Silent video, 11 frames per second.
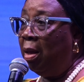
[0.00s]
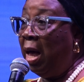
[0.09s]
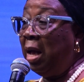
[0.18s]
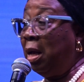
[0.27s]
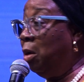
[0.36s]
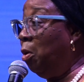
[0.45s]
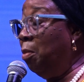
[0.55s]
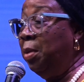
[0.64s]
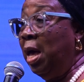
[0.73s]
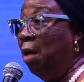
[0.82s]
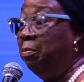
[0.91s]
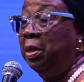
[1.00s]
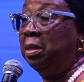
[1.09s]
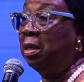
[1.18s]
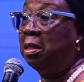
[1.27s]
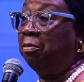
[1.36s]
I can come here. I've been
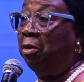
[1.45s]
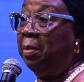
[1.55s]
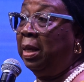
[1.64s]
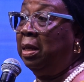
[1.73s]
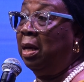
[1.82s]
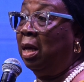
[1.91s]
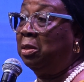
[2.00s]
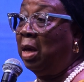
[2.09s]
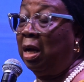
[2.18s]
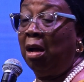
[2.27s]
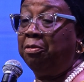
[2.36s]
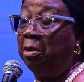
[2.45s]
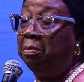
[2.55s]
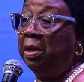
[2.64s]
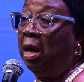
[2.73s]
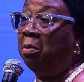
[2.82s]
teaching for many years. I can
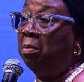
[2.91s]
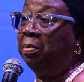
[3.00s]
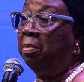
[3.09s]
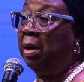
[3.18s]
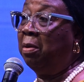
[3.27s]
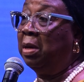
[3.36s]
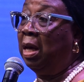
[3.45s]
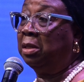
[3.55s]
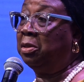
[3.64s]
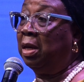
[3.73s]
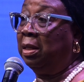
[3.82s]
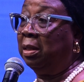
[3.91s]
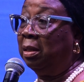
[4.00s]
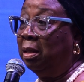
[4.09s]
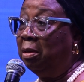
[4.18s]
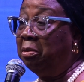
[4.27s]
fumble and wumble my way, actually,
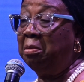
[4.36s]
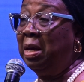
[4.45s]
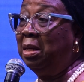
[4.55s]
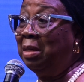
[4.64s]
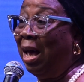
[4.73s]
through any.